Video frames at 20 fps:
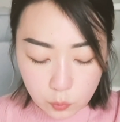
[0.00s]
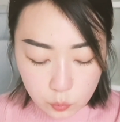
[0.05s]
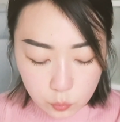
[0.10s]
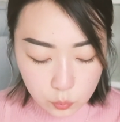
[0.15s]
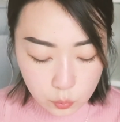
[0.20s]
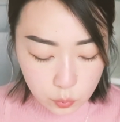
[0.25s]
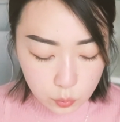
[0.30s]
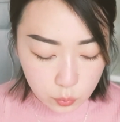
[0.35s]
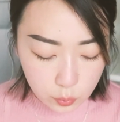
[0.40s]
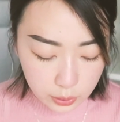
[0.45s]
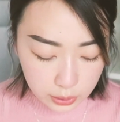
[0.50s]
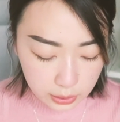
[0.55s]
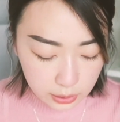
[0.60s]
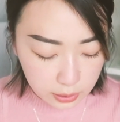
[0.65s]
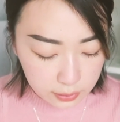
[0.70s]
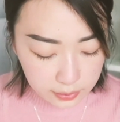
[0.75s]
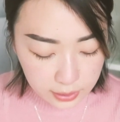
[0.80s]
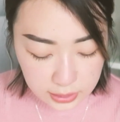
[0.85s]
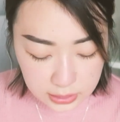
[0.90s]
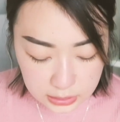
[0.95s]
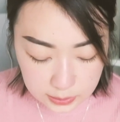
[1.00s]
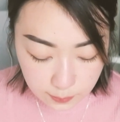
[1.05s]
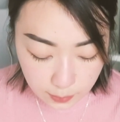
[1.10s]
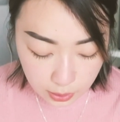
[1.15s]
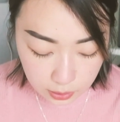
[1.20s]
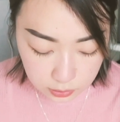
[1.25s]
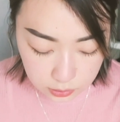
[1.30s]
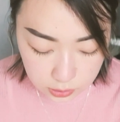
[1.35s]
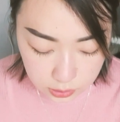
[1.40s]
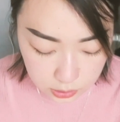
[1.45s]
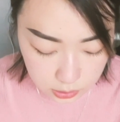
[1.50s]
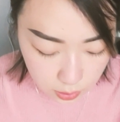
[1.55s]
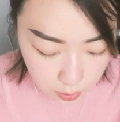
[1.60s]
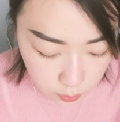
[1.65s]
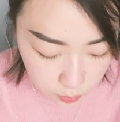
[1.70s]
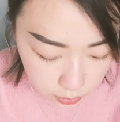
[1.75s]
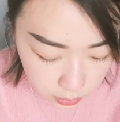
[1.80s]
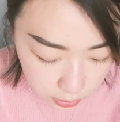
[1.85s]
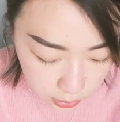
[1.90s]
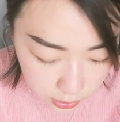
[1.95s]
Ooh, that smells
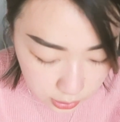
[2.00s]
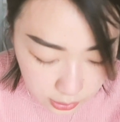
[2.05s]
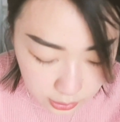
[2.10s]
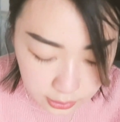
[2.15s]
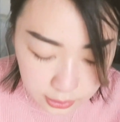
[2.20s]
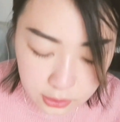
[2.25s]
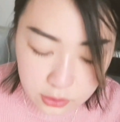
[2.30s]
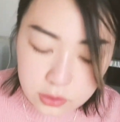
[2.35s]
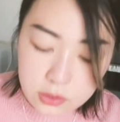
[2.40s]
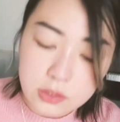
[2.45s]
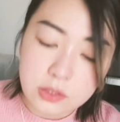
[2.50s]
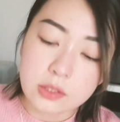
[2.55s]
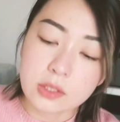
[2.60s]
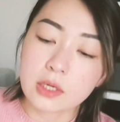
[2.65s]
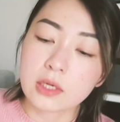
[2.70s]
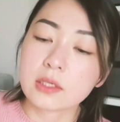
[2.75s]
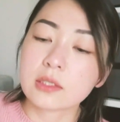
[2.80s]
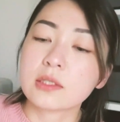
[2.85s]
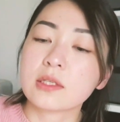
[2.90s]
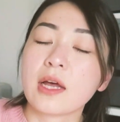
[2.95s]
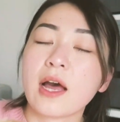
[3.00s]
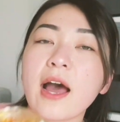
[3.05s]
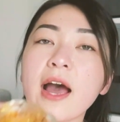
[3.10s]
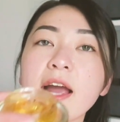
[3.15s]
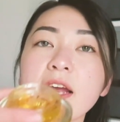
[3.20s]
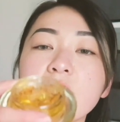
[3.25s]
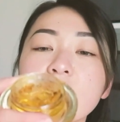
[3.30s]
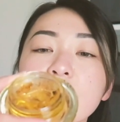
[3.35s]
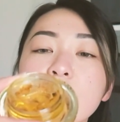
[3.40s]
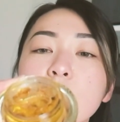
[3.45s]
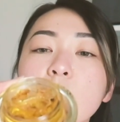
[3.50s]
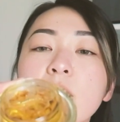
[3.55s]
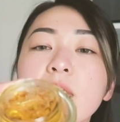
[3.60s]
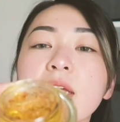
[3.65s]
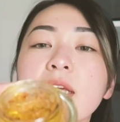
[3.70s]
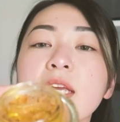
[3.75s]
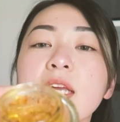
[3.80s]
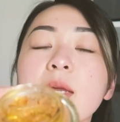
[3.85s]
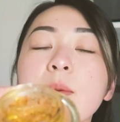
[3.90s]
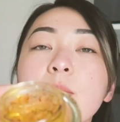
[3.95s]
so good. It just looks, I just want
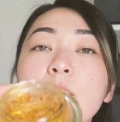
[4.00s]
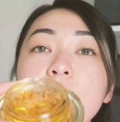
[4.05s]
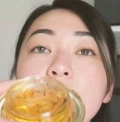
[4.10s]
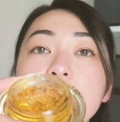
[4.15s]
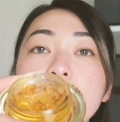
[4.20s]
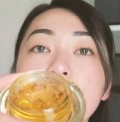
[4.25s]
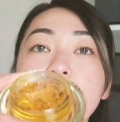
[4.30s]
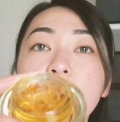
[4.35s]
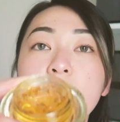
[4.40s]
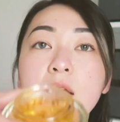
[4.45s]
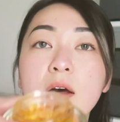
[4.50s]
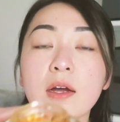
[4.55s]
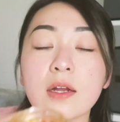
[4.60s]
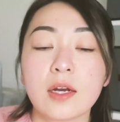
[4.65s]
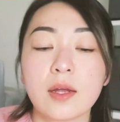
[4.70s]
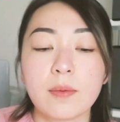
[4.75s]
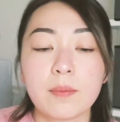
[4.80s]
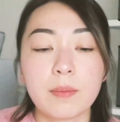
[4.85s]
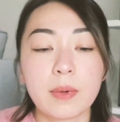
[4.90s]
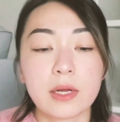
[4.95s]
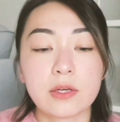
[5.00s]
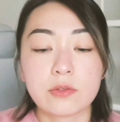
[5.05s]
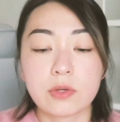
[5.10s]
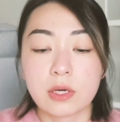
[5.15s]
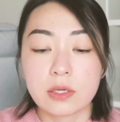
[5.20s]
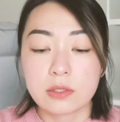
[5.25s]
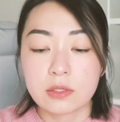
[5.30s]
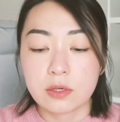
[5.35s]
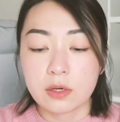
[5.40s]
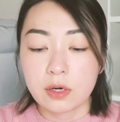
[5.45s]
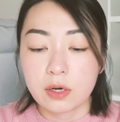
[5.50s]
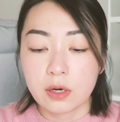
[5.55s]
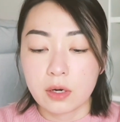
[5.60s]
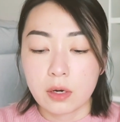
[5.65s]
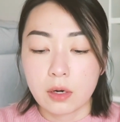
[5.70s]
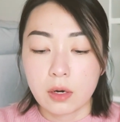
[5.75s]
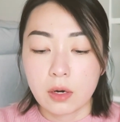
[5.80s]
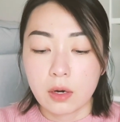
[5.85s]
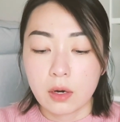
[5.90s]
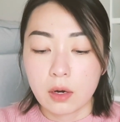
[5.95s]
to keep this on my dresser.